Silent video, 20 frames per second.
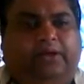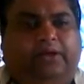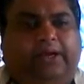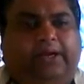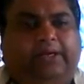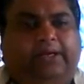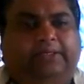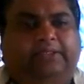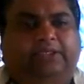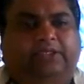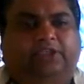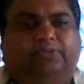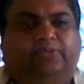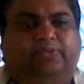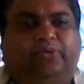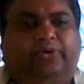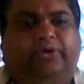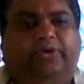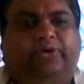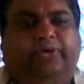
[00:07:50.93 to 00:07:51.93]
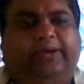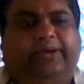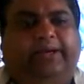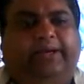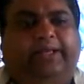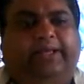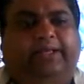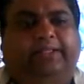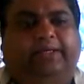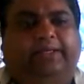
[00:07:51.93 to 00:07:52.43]
at this point you
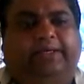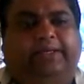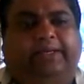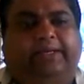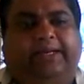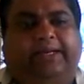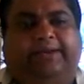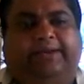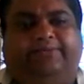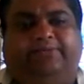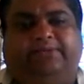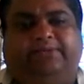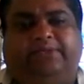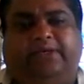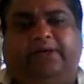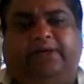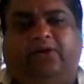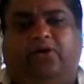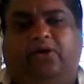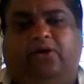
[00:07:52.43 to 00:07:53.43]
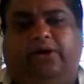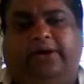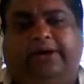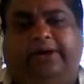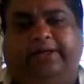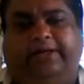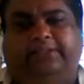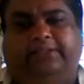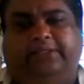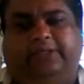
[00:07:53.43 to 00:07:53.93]
can either take left side or
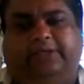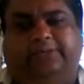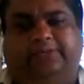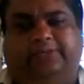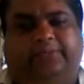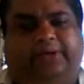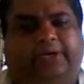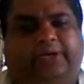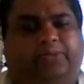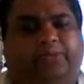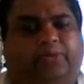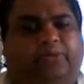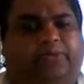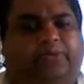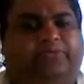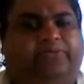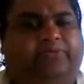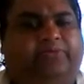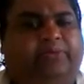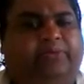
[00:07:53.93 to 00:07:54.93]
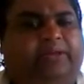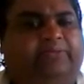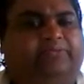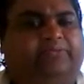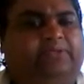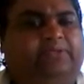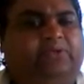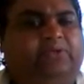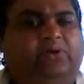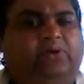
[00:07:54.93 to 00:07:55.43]
right side, bending moment from
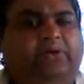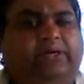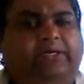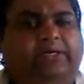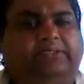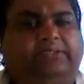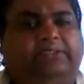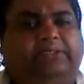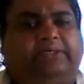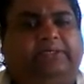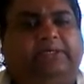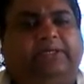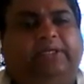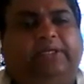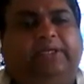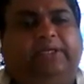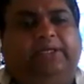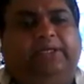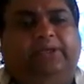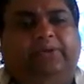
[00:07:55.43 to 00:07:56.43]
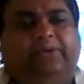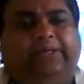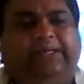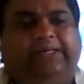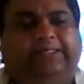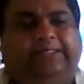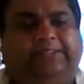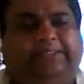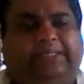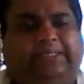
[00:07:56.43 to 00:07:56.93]
left side or right side, we
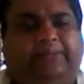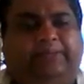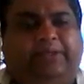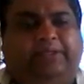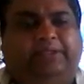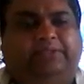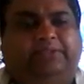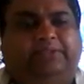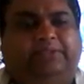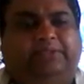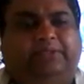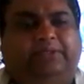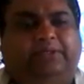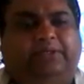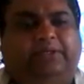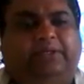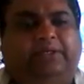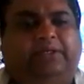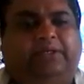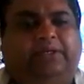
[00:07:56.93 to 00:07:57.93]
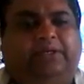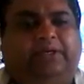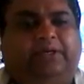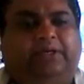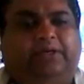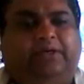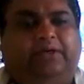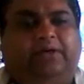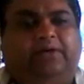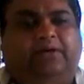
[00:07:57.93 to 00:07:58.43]
get same answer.
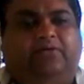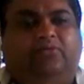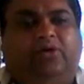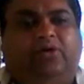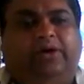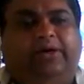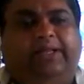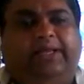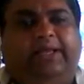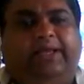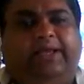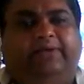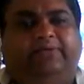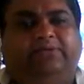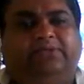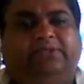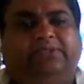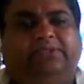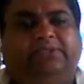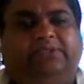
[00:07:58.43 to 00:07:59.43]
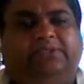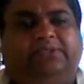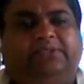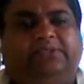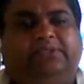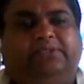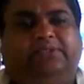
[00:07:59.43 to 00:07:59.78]
What I have suggested